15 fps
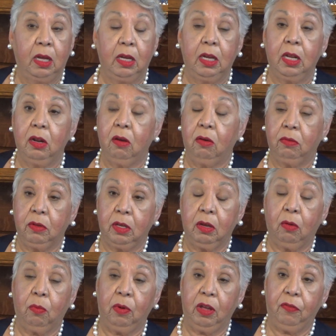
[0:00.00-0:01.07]

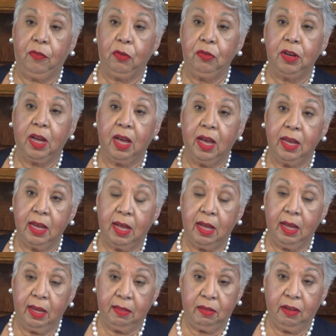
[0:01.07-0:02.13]
if you die,